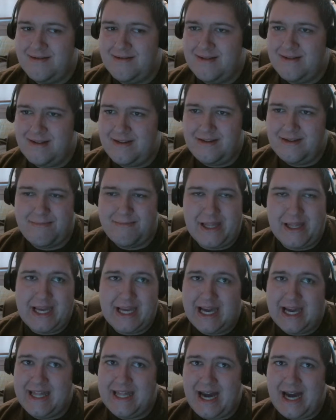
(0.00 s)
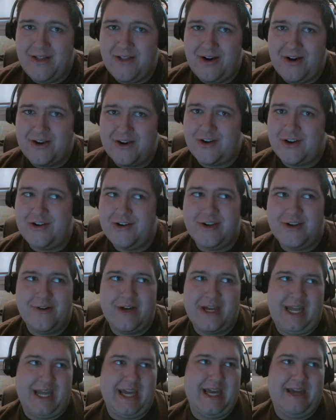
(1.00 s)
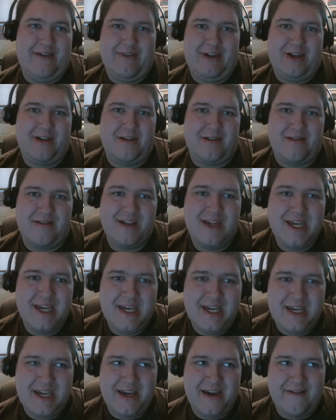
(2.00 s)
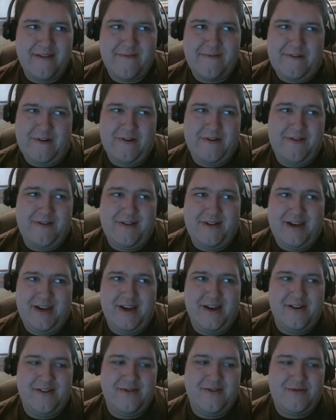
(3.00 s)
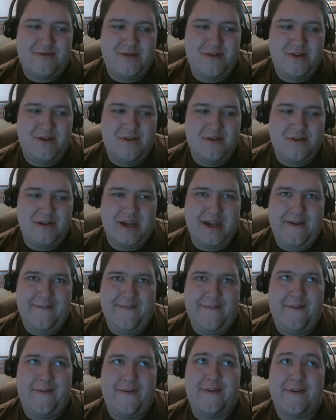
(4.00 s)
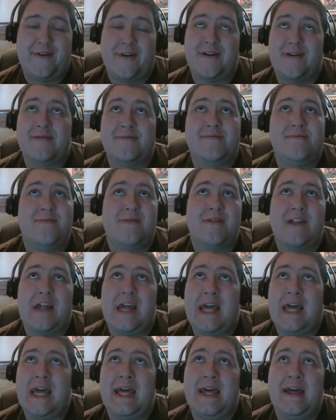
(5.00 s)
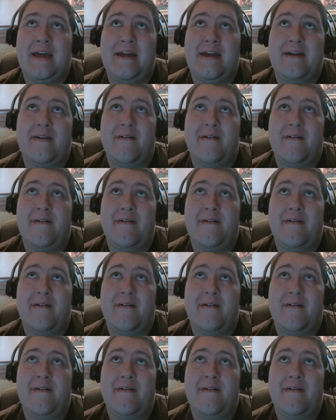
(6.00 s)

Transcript: depending on how long you're doing it. I mean, if you're doing it for, say,